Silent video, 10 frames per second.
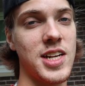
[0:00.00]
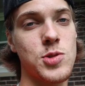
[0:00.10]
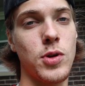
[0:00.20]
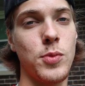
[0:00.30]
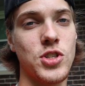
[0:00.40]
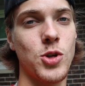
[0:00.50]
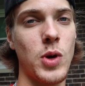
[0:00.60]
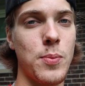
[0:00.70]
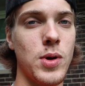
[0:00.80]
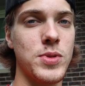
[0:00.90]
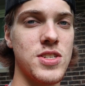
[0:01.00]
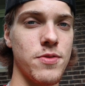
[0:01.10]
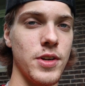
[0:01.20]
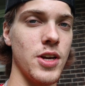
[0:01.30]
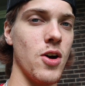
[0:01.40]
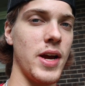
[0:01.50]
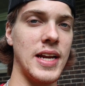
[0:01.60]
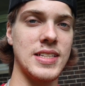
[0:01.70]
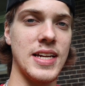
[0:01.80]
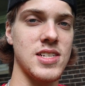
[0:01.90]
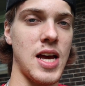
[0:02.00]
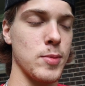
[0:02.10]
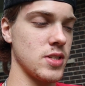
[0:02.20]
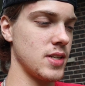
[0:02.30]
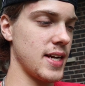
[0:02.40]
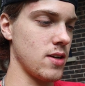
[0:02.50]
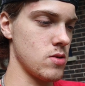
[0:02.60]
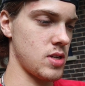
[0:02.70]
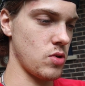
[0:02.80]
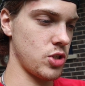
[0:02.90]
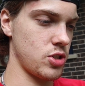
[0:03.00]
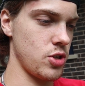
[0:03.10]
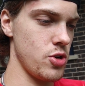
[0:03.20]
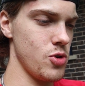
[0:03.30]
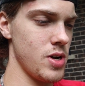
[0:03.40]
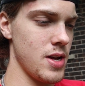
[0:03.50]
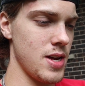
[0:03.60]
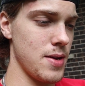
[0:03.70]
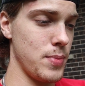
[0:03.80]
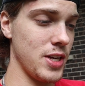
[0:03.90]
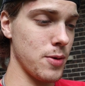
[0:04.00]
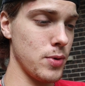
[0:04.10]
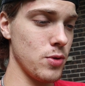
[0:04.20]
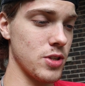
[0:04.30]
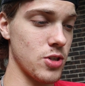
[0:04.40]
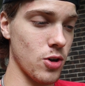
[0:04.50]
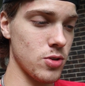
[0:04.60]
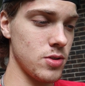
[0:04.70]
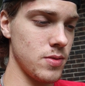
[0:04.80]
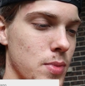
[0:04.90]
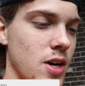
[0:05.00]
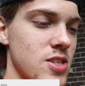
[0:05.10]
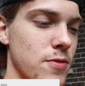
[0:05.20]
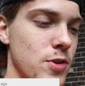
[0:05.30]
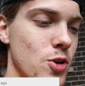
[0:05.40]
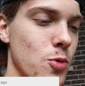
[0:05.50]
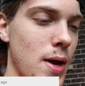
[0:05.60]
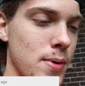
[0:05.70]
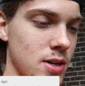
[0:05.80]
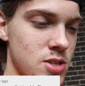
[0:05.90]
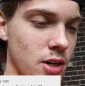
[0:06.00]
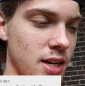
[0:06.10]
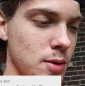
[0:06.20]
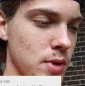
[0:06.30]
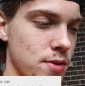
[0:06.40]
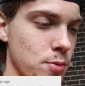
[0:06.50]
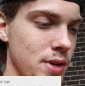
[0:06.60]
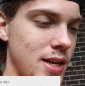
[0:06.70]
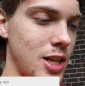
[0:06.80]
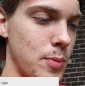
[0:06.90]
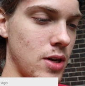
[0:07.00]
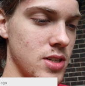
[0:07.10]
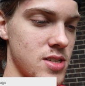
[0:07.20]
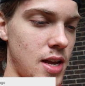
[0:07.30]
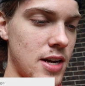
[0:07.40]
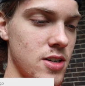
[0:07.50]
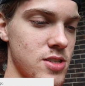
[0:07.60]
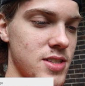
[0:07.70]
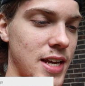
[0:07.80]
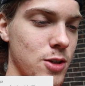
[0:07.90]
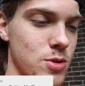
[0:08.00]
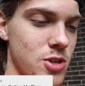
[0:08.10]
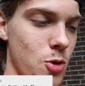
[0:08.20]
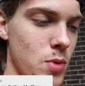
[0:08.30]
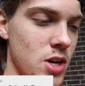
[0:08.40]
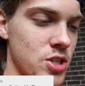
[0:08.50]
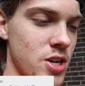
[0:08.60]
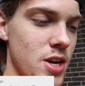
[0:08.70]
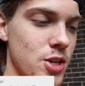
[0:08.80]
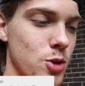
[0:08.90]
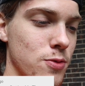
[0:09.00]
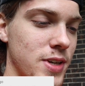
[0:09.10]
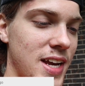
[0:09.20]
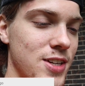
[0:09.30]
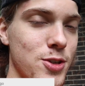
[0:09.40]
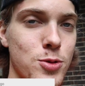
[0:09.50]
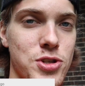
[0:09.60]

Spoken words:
That is pretty much gonna wrap up this video, and today's comment of the day goes out to Peekaboo the Turtle. Because of you, my parents are getting me 3 yellow-bellied sliders. Thank you so much. You have gained a new